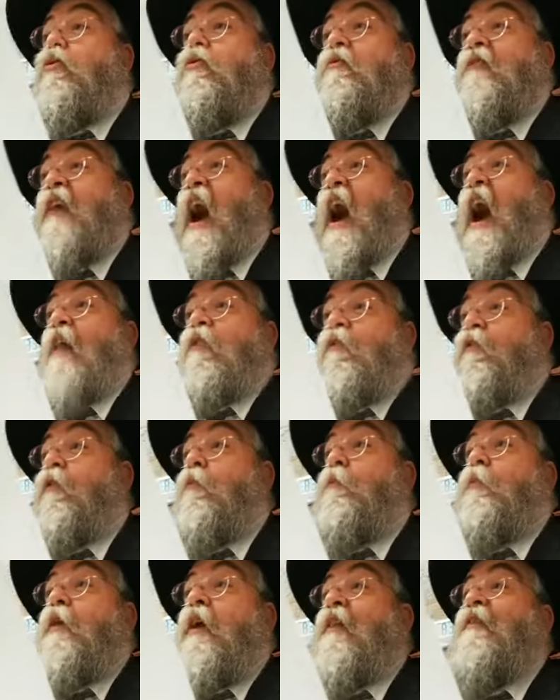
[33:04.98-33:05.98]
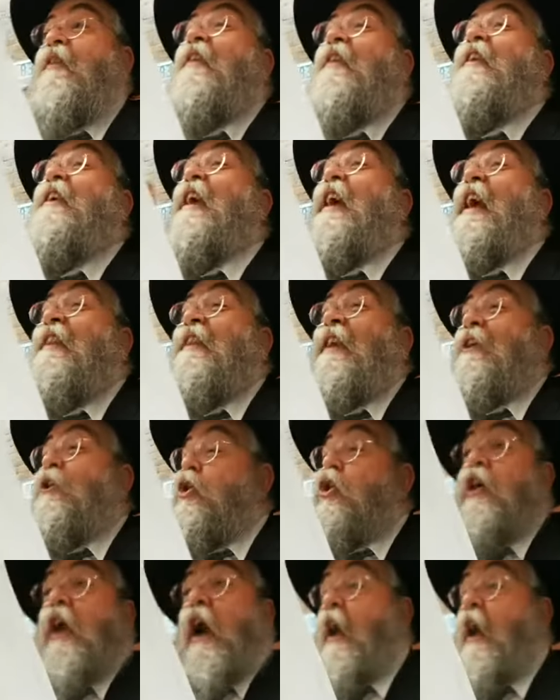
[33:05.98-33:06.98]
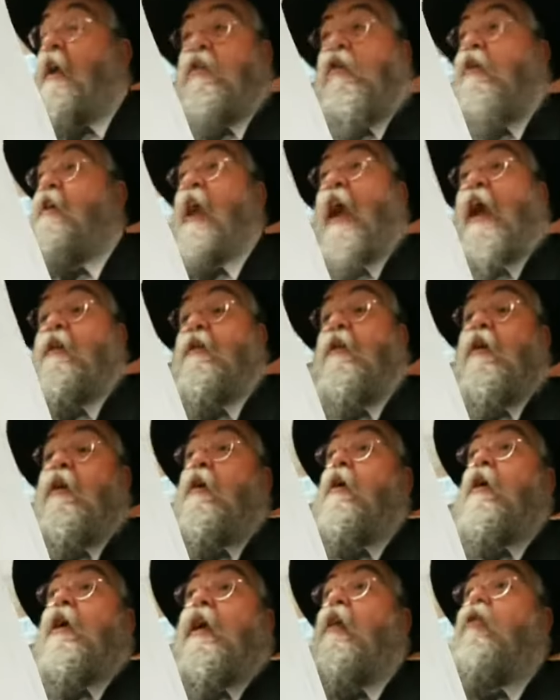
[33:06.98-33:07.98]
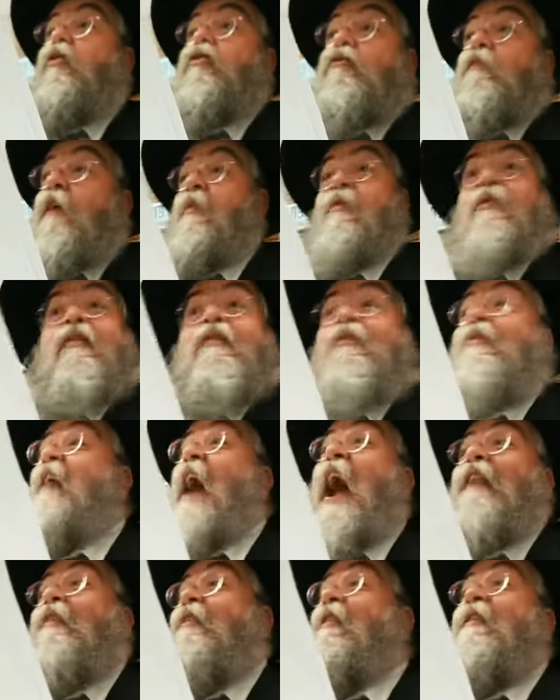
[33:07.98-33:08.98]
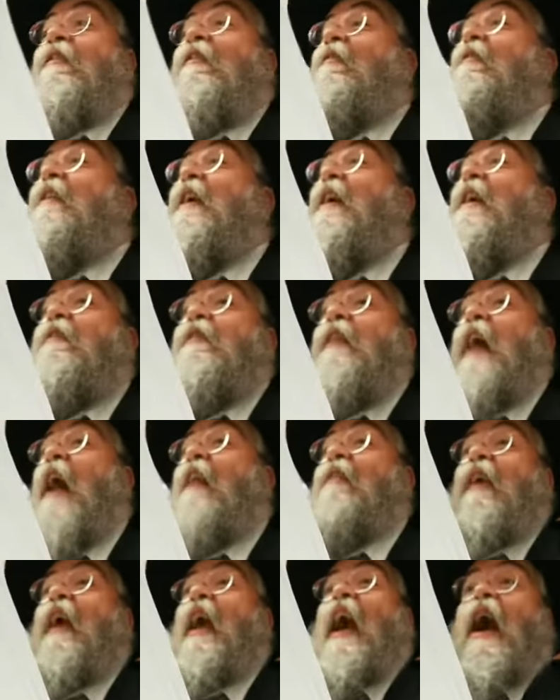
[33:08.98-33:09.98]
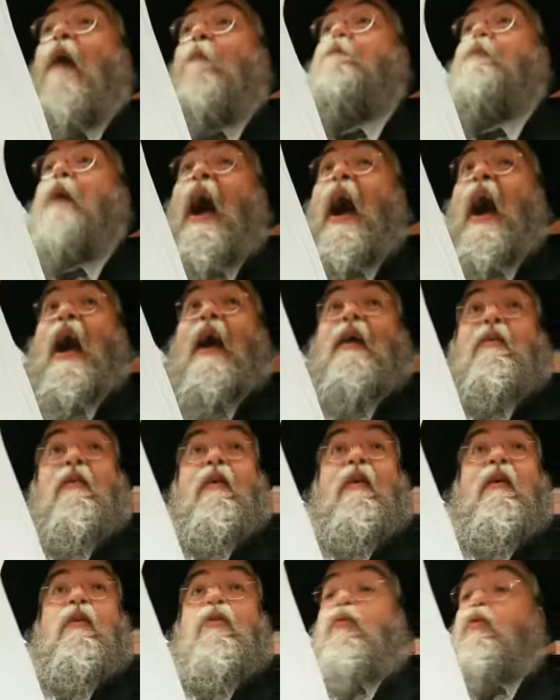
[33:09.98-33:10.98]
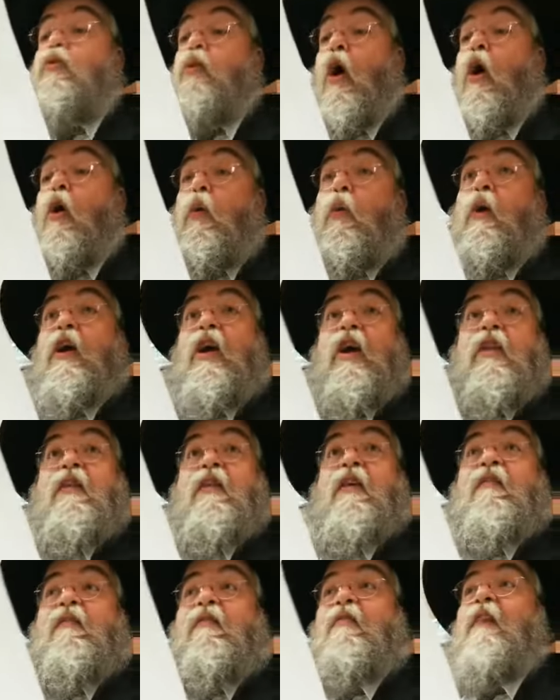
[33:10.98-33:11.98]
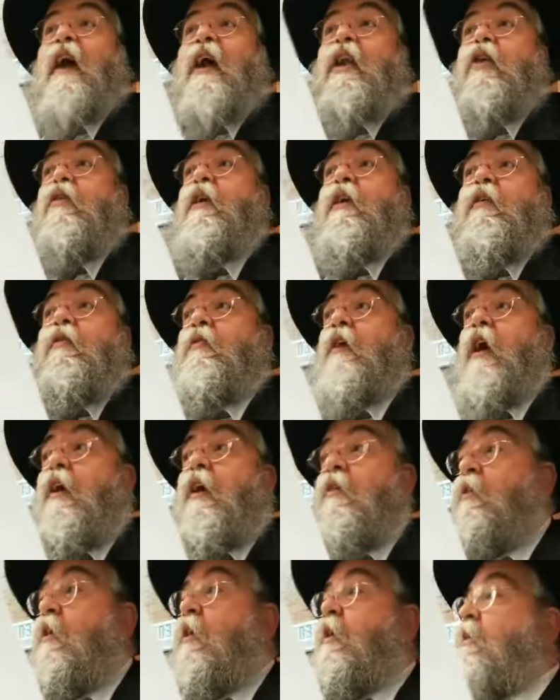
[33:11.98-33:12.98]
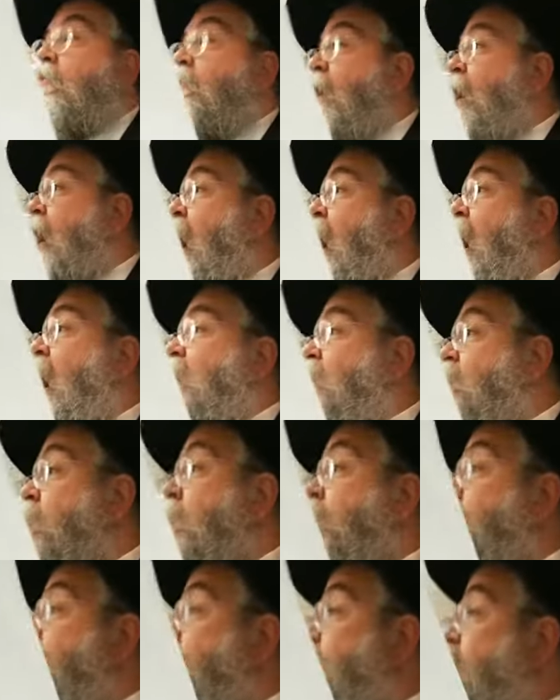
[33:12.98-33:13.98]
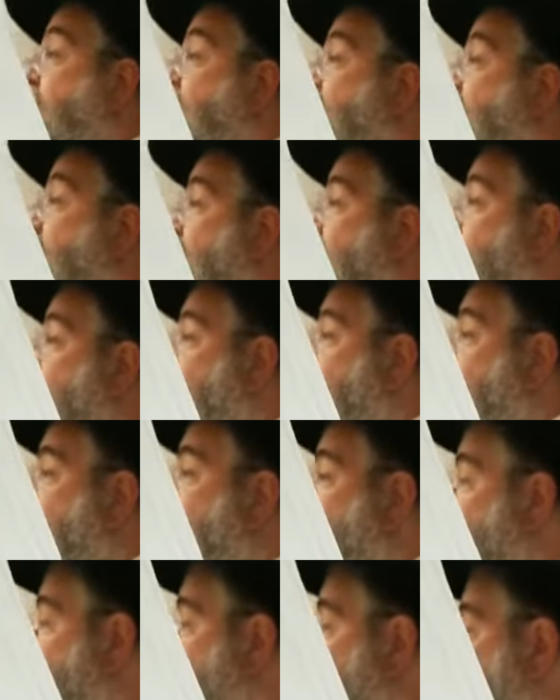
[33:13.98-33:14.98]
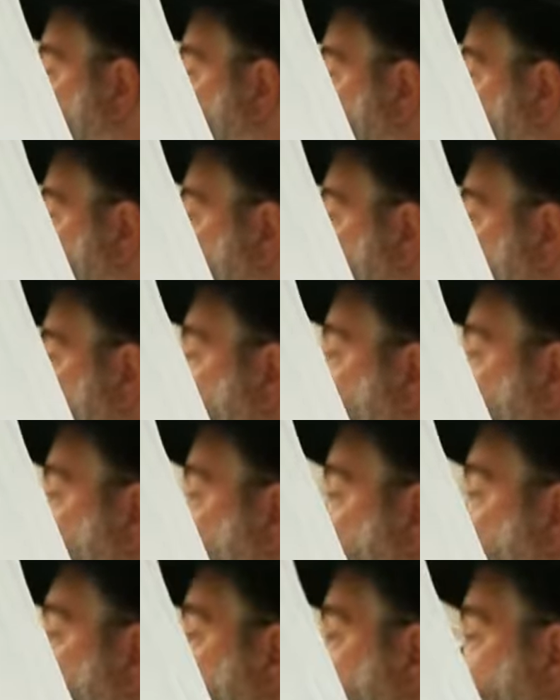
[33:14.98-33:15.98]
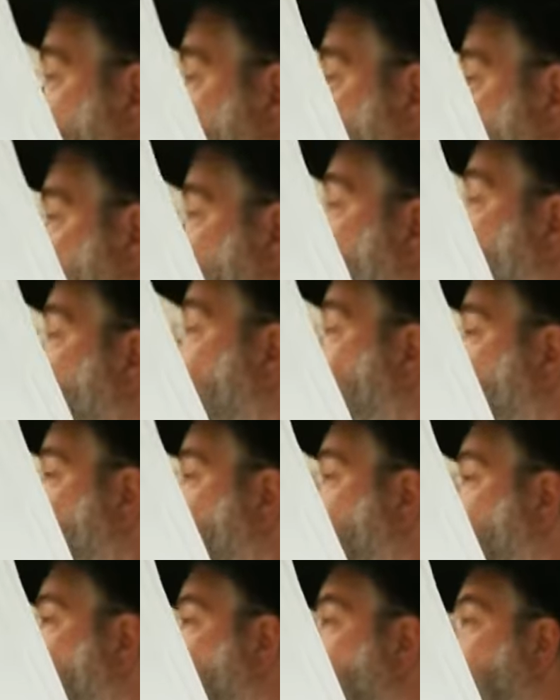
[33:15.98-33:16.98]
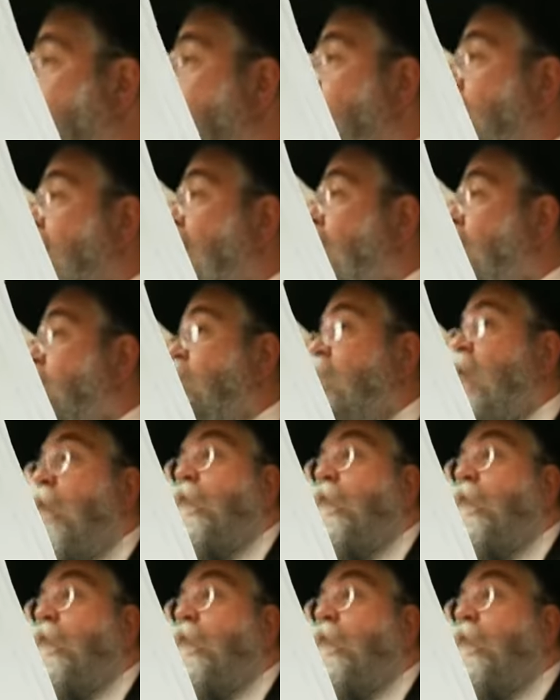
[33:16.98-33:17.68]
to uproot, God forbid, Yiddishkeit. Again, he stresses not not Chabad, Nowhere in this letter he says they had, see, in, in, in, in the Alter Rebbe's times,